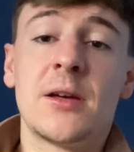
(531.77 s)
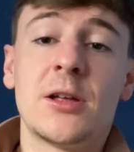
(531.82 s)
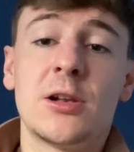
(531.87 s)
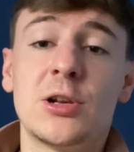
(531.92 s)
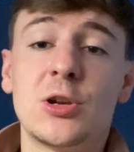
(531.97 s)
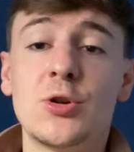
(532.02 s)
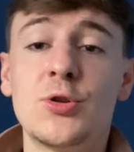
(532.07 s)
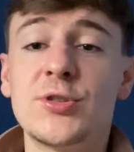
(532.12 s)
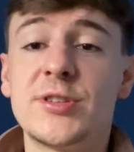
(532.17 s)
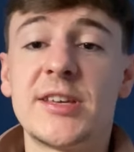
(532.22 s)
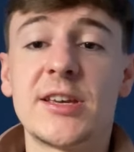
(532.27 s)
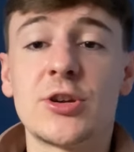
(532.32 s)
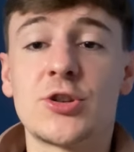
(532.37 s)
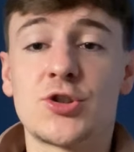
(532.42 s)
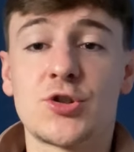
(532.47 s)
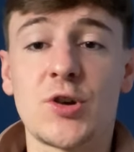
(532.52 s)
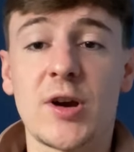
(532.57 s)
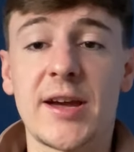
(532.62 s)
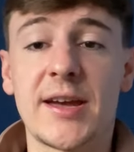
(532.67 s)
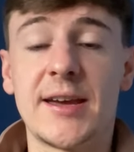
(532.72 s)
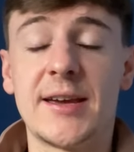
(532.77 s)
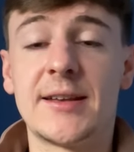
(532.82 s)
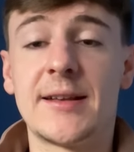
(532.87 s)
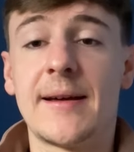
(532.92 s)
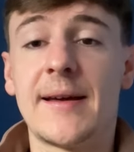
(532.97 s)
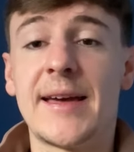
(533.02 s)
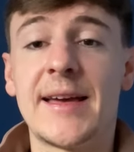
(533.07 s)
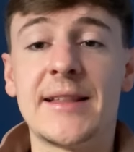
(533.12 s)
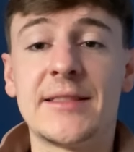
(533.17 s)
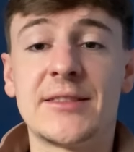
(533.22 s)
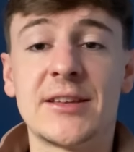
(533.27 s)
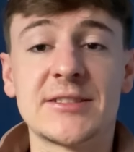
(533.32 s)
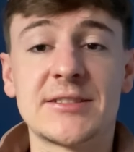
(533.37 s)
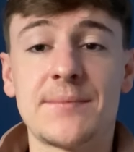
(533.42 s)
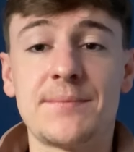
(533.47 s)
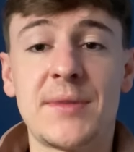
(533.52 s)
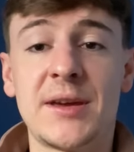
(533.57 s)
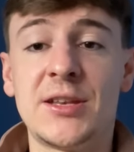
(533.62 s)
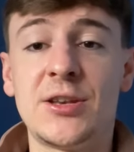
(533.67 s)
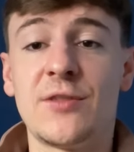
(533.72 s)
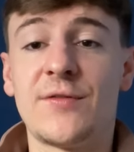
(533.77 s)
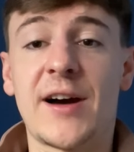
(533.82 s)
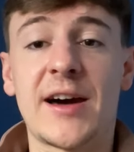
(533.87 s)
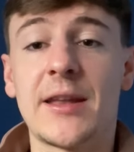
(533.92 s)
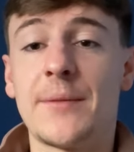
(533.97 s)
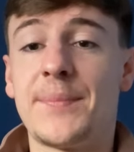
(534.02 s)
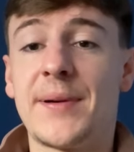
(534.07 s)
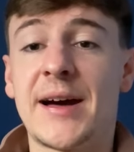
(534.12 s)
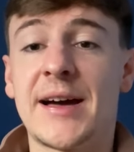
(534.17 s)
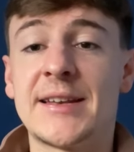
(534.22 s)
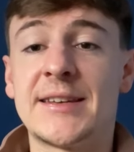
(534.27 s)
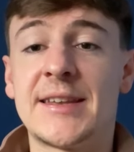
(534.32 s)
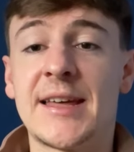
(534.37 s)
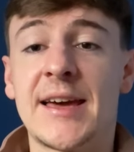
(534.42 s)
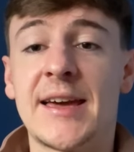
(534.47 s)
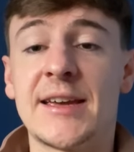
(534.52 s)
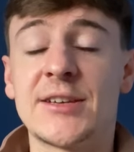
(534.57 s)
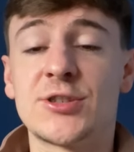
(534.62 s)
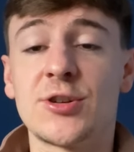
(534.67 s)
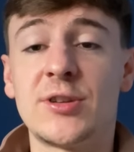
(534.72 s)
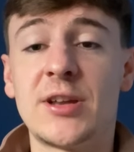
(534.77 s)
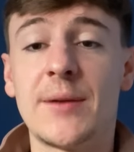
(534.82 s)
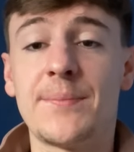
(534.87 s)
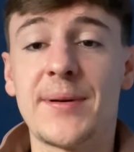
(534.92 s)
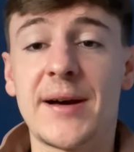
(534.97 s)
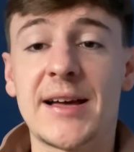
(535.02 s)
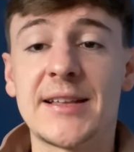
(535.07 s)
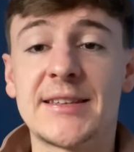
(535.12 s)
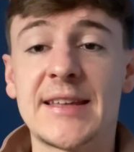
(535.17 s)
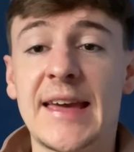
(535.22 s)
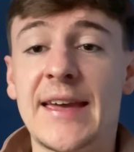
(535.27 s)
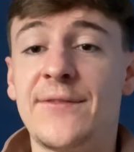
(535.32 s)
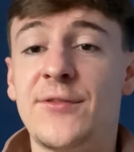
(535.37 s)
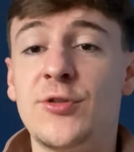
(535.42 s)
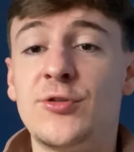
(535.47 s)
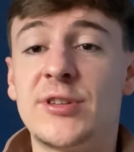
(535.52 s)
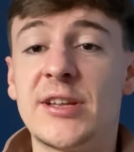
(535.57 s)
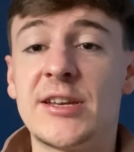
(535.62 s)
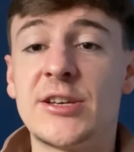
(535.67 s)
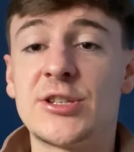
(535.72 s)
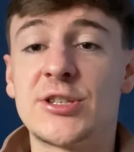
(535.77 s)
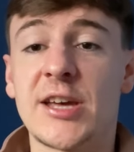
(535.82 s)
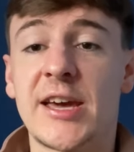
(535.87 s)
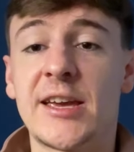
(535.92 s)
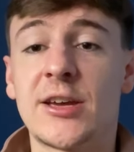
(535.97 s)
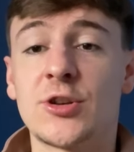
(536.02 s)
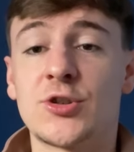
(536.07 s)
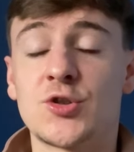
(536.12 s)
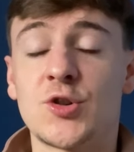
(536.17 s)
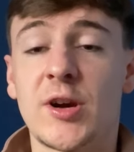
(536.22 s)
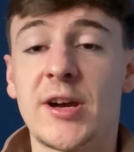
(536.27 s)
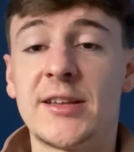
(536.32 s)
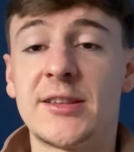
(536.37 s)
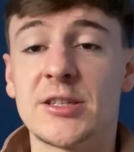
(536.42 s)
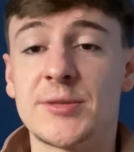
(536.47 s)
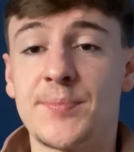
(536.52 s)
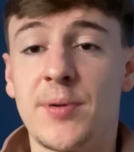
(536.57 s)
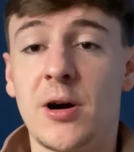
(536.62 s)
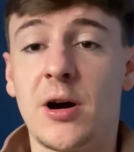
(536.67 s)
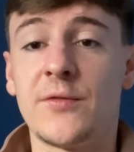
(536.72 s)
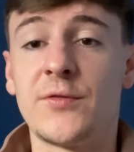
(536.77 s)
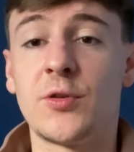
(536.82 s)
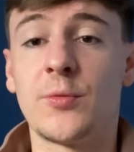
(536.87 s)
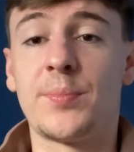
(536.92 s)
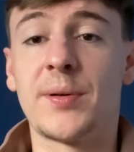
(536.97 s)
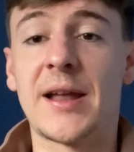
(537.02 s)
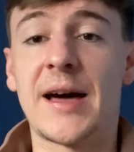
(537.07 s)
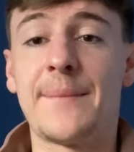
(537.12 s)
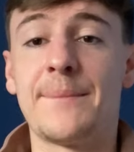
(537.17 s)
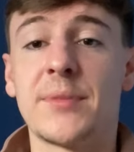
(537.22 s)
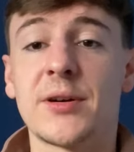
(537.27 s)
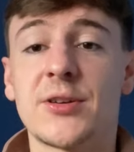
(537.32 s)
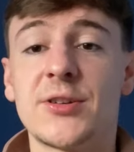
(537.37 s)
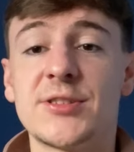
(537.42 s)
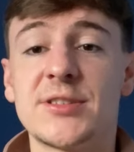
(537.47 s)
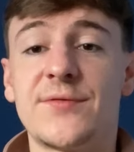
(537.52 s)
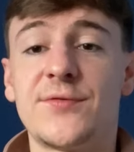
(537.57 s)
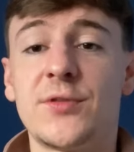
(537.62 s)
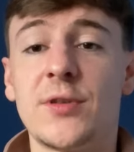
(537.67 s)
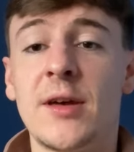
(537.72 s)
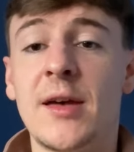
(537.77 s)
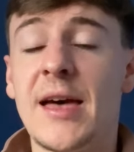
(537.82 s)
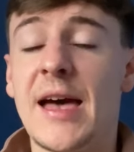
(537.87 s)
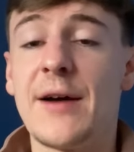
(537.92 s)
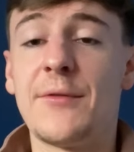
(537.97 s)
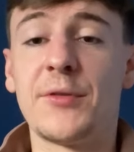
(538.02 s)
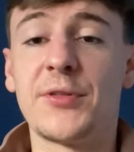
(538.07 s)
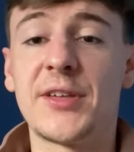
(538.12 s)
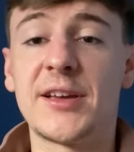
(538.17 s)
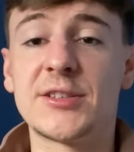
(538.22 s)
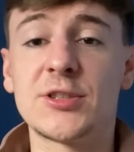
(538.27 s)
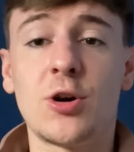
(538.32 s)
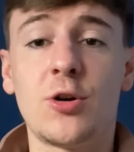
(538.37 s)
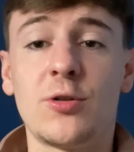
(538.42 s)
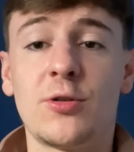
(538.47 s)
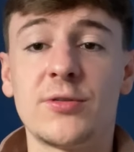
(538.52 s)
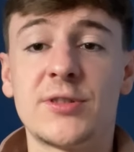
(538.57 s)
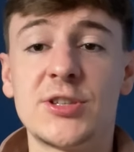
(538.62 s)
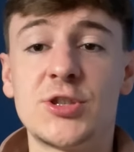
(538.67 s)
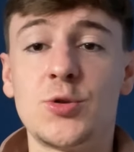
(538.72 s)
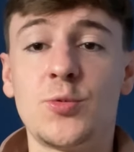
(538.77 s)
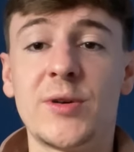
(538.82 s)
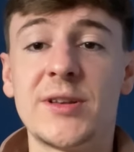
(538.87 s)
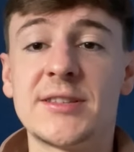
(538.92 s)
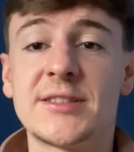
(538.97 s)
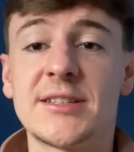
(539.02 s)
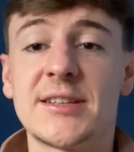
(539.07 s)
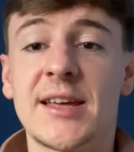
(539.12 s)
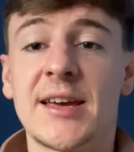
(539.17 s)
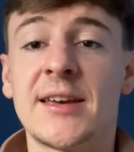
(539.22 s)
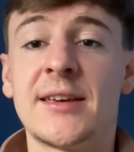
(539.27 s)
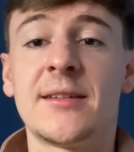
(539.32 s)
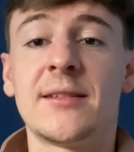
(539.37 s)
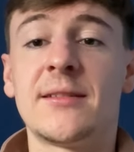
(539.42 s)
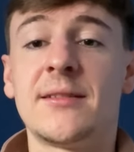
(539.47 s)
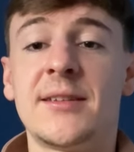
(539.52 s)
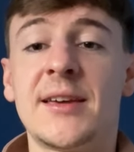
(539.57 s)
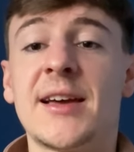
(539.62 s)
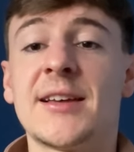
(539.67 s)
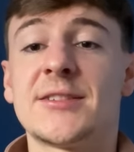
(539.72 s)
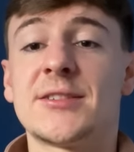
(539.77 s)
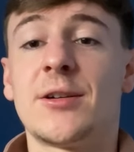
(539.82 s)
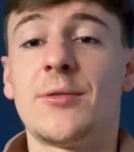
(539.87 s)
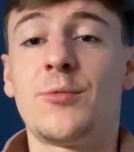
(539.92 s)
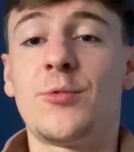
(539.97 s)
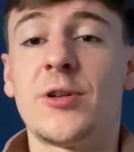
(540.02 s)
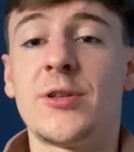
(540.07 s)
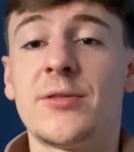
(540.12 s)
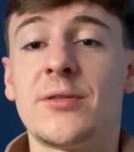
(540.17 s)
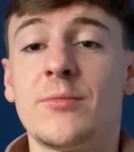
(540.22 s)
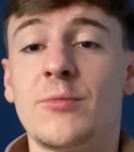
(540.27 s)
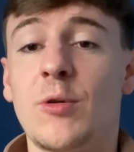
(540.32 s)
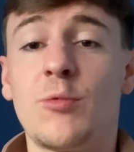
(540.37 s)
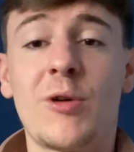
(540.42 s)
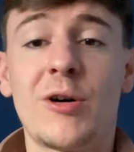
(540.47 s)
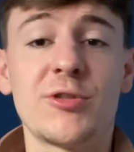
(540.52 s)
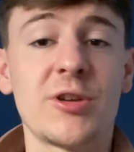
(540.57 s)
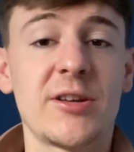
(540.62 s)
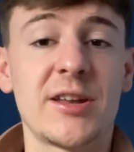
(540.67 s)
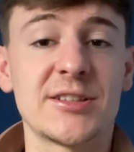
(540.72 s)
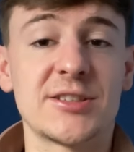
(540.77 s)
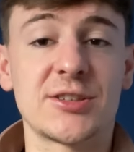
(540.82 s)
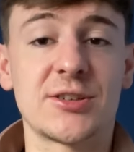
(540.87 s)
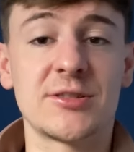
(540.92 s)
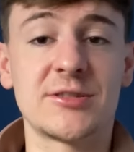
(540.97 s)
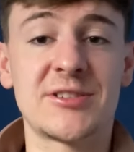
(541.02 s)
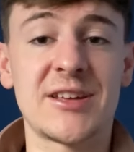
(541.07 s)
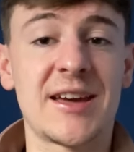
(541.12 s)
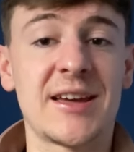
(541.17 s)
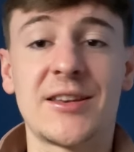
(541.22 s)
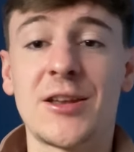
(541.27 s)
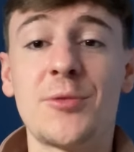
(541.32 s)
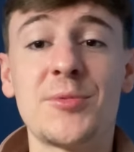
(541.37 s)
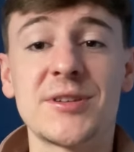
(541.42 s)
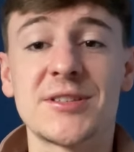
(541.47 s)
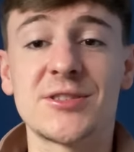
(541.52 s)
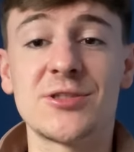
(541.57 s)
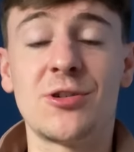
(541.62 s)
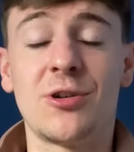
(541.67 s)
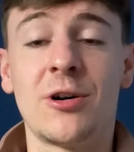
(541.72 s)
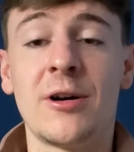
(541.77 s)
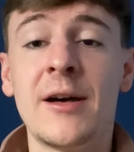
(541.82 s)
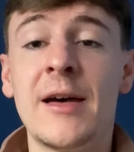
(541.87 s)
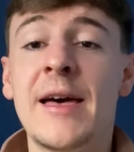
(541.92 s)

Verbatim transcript: Losing a trade doesn't mean you've had a bad day. It's only a bad day if you didn't take a trade that's part of your plan. Because if everyone thinks, oh, did you win today? Yes, I won. Well, well done, that's a good day. No, it's not.